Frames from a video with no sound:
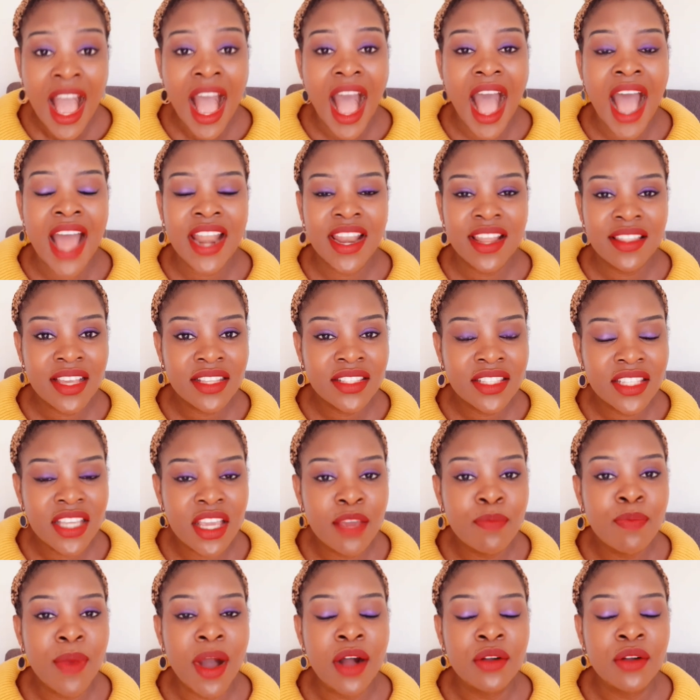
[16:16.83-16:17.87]
Another
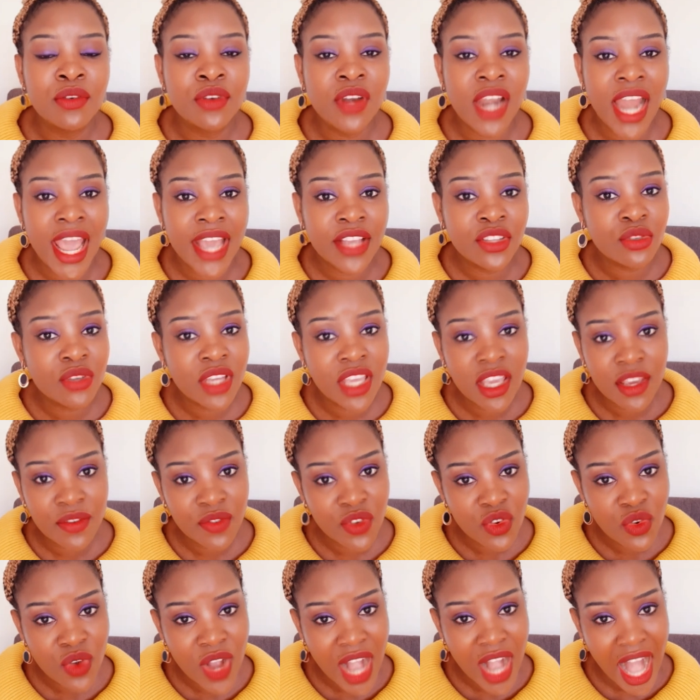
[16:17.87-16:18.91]
tip I would like to give
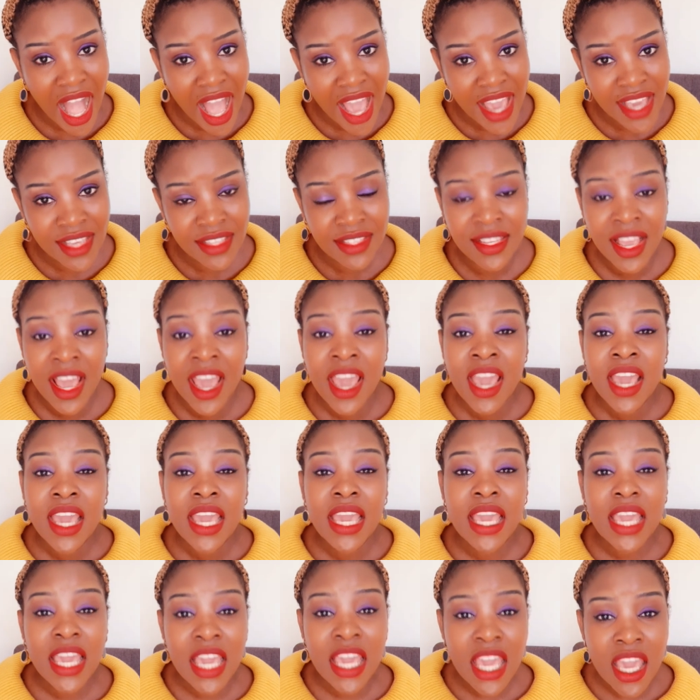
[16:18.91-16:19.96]
you guys,
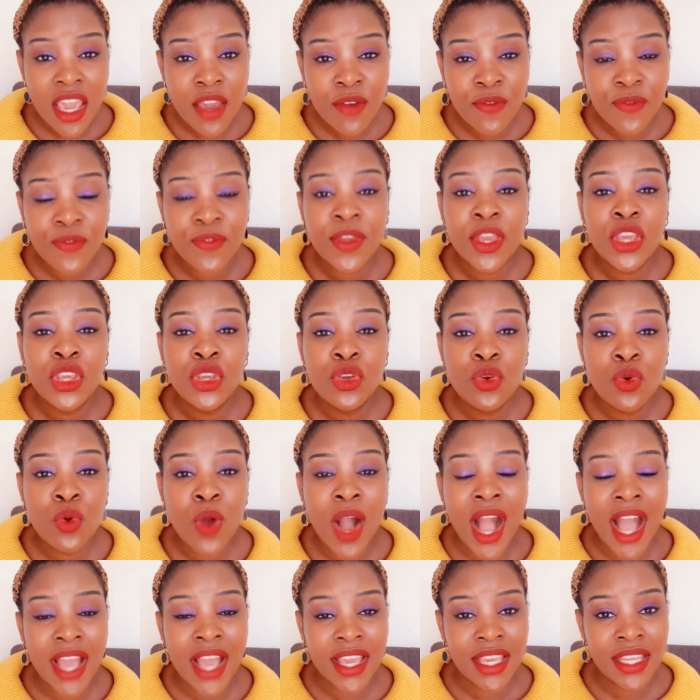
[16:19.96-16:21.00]
if you
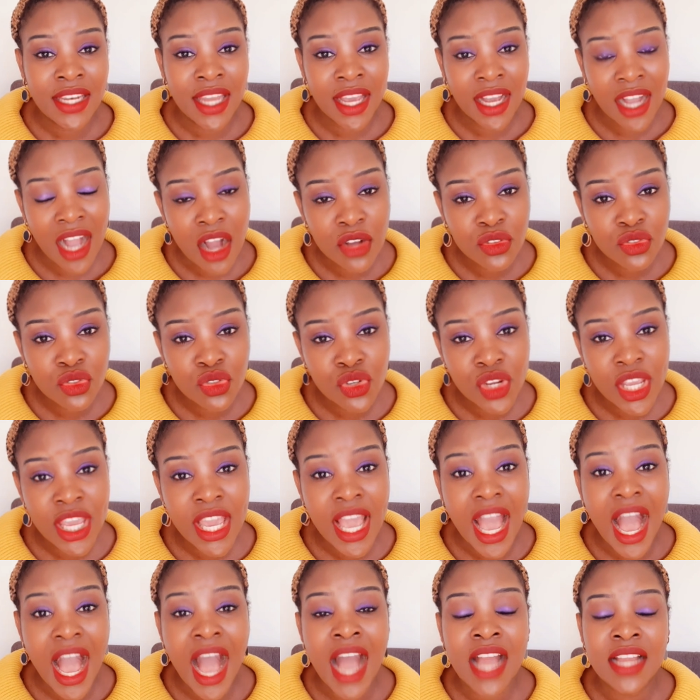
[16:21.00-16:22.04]
are in a
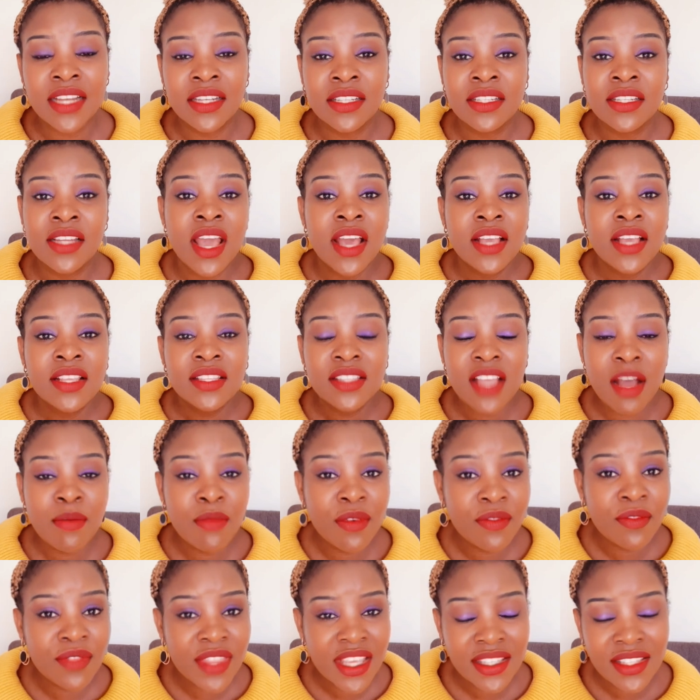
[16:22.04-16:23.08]
country and some
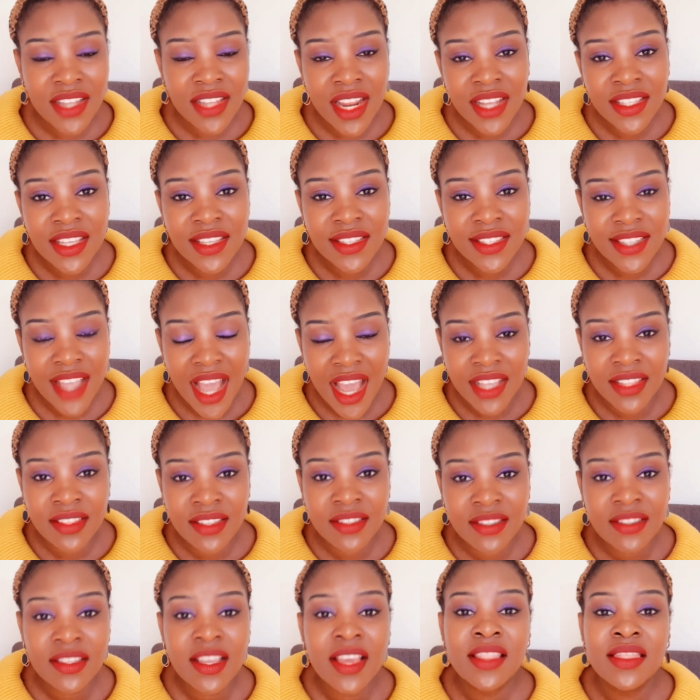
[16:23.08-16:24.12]
of these dating
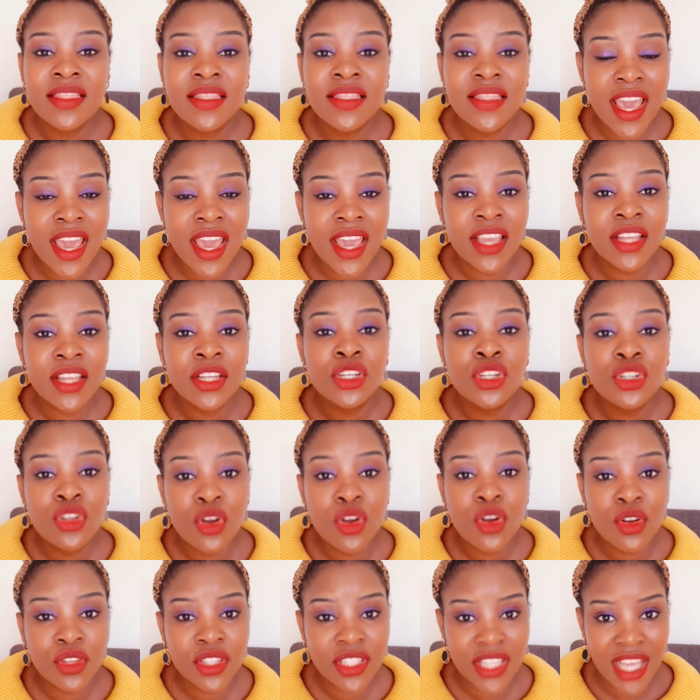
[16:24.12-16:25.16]
sites they
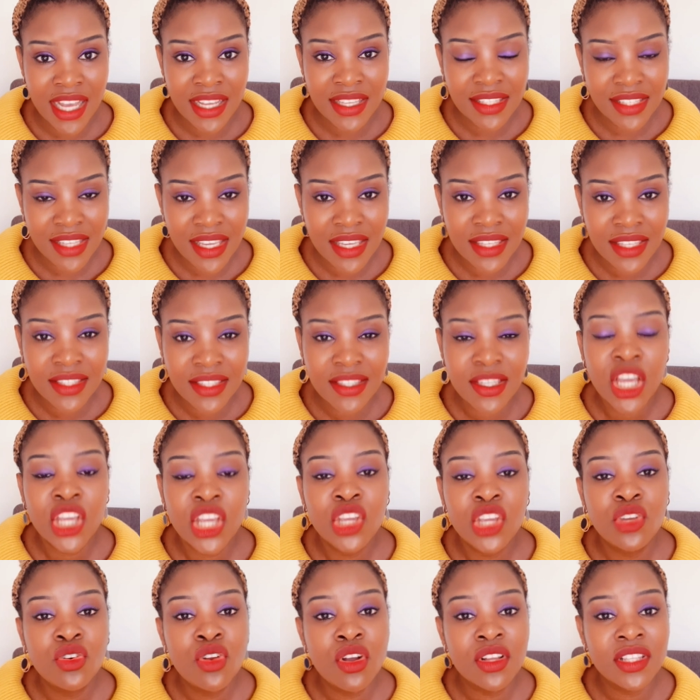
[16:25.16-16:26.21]
don't exist,
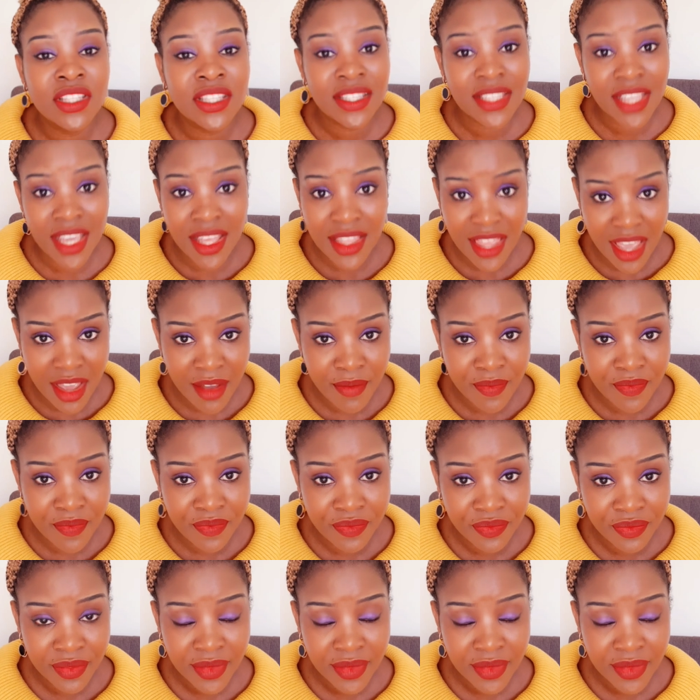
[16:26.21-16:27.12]
you don't see them,